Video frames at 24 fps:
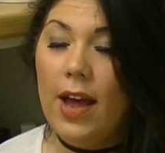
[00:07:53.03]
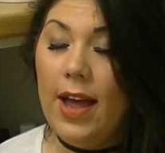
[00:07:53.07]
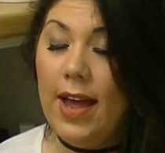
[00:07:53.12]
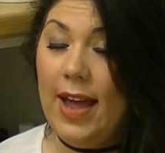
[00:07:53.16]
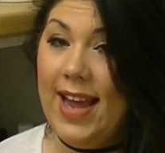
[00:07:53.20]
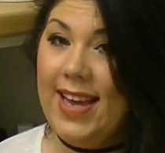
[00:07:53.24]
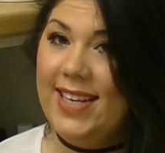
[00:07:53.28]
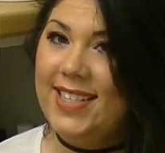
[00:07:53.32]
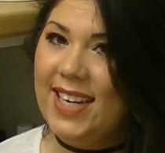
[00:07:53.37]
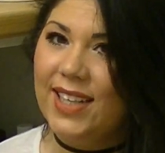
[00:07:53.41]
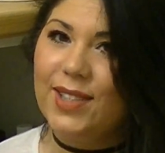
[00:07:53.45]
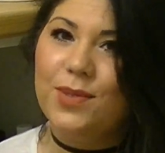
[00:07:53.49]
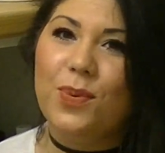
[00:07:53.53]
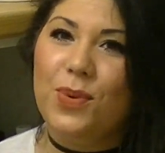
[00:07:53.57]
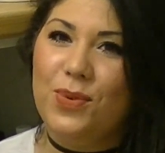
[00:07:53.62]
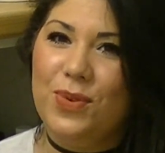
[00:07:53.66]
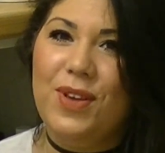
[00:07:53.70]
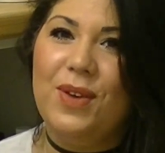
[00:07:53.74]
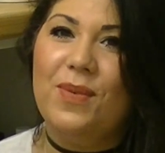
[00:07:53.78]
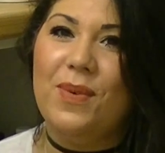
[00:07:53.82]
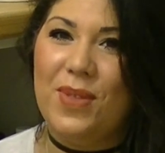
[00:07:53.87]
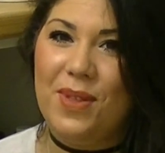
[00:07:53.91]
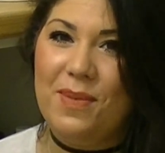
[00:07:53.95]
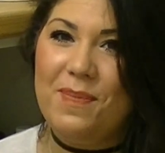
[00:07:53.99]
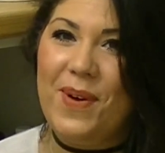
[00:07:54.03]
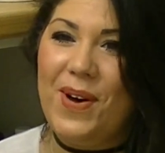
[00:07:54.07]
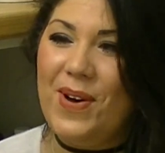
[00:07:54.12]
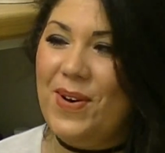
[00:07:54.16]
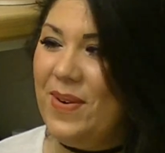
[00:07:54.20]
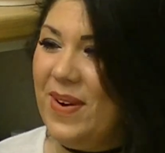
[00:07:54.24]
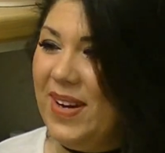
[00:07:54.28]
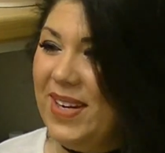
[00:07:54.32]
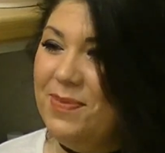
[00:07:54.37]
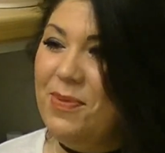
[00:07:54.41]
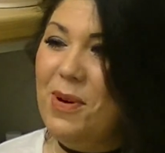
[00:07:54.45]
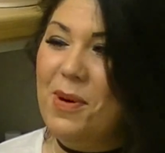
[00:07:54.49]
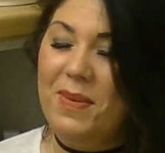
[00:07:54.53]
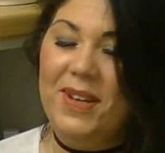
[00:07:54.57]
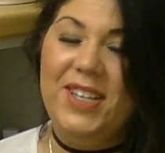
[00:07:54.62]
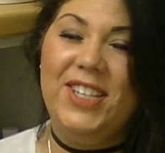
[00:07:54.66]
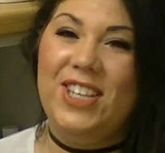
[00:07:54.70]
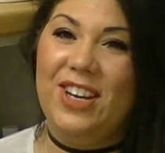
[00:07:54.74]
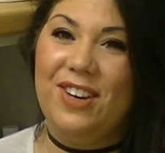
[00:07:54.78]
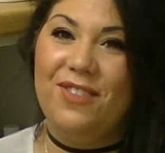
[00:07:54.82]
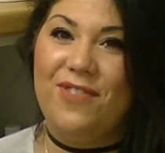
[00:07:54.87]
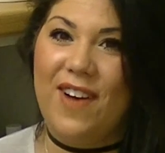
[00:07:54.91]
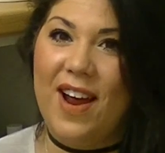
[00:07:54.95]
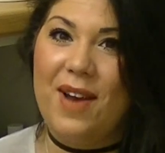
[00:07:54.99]
it does warn you on the bottle, I probably
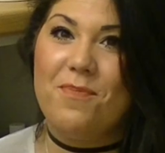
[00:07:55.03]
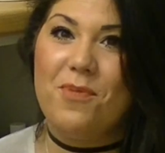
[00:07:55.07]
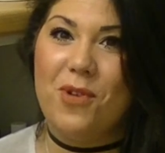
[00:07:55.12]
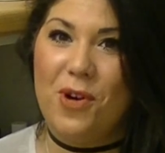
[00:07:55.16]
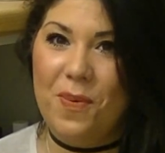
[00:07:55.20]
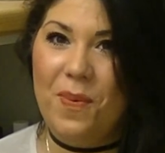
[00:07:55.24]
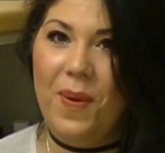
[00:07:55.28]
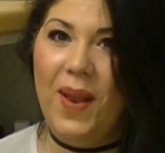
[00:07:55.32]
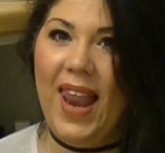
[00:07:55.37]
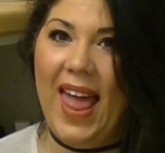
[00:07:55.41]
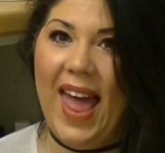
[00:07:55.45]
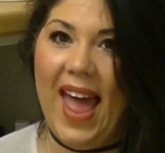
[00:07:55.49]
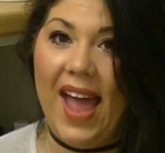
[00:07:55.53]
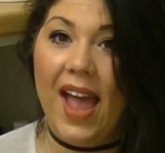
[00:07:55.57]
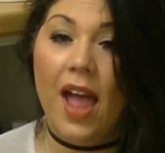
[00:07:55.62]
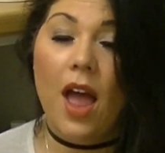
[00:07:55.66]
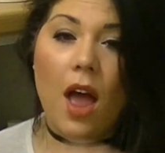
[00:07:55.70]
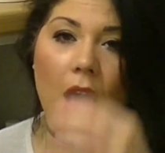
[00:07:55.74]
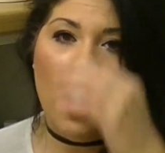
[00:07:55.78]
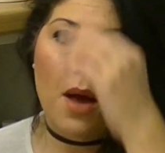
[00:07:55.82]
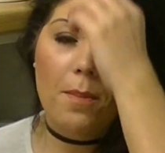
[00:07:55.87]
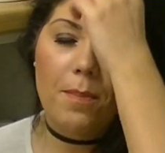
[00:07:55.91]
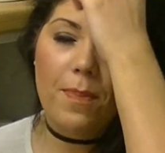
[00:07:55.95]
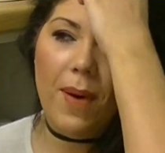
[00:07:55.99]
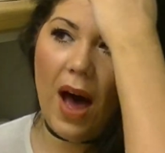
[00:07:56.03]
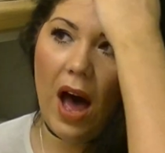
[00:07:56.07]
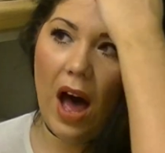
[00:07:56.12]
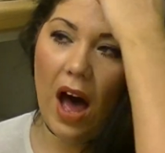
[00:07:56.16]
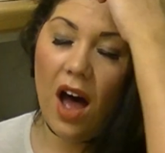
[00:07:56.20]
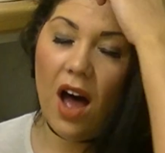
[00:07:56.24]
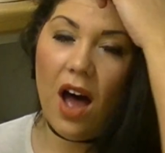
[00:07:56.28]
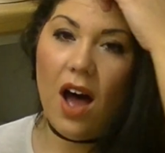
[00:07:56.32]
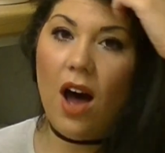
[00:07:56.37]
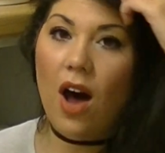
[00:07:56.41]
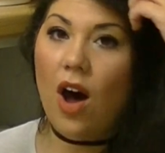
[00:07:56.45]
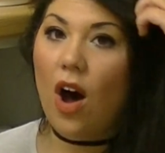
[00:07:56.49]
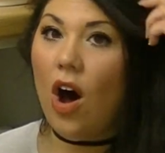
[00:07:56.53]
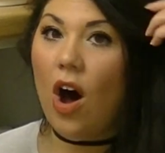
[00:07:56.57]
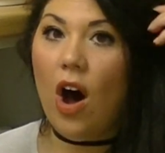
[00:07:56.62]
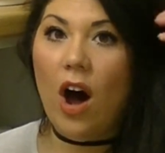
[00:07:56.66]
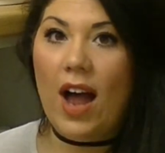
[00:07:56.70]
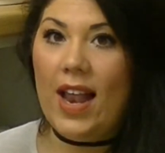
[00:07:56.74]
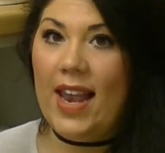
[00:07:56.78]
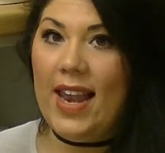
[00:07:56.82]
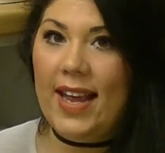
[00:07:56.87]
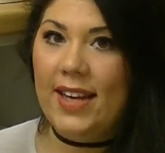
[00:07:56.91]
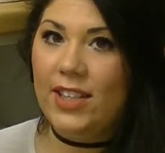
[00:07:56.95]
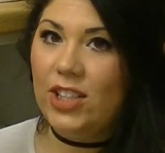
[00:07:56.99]
should have read properly, but
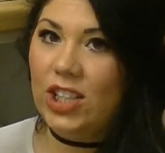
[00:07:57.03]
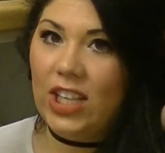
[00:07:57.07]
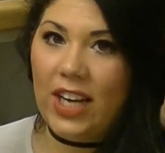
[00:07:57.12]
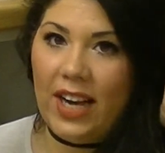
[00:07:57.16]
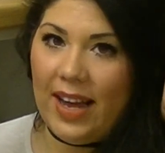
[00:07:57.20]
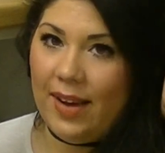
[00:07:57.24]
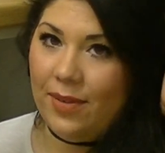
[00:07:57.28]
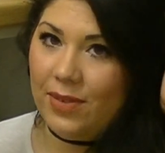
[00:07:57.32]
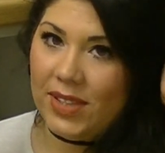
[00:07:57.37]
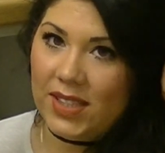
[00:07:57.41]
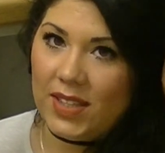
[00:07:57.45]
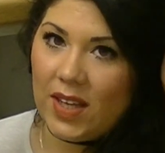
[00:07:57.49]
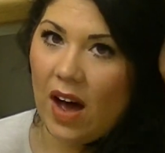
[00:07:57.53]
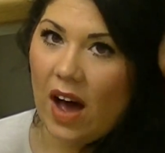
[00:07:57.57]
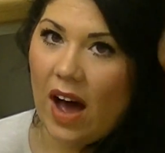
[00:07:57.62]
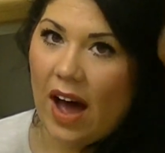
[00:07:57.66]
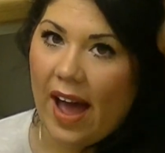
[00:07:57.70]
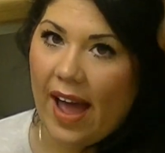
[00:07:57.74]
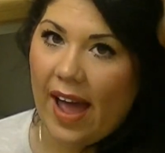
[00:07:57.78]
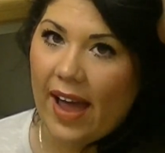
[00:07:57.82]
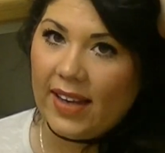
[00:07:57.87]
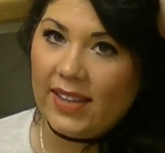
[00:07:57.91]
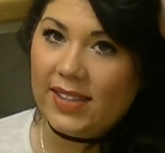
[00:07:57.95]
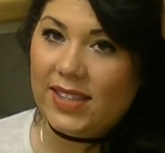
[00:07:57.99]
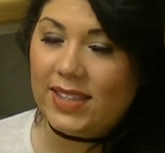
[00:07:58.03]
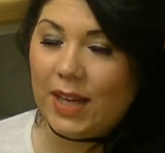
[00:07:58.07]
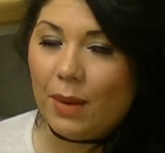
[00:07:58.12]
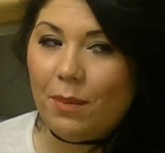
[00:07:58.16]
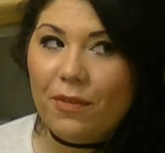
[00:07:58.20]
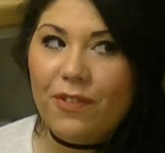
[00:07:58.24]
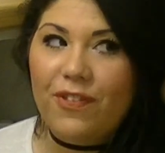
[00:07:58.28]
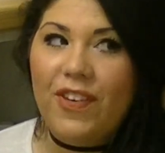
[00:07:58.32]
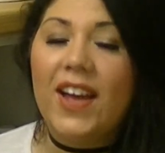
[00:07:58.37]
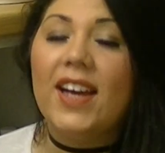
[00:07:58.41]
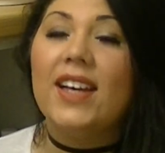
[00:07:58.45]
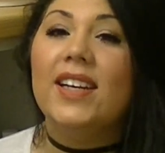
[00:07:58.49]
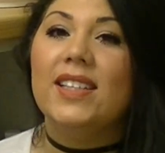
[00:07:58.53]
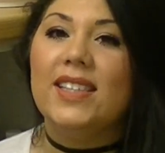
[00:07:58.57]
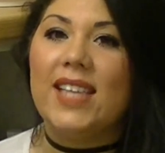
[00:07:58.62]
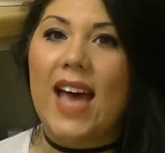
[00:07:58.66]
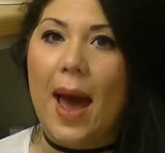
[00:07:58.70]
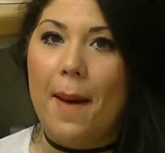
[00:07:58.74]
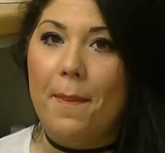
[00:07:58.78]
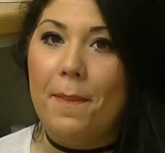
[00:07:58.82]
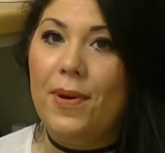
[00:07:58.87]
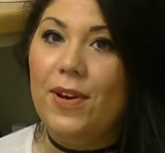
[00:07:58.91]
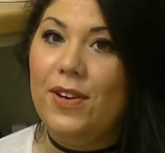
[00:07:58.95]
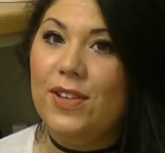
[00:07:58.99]
I literally was like, something has
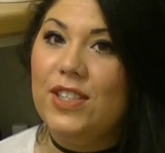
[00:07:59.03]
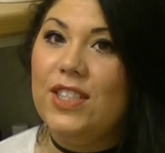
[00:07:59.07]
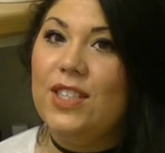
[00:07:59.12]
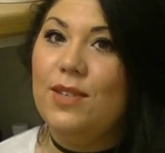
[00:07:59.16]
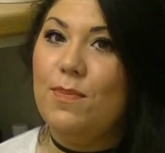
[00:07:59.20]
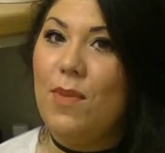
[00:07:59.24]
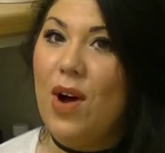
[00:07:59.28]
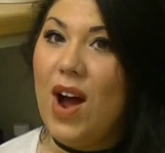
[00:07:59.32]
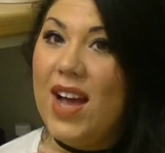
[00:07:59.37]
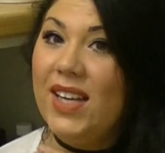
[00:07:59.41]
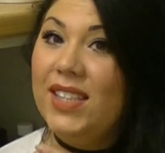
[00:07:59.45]
happened to my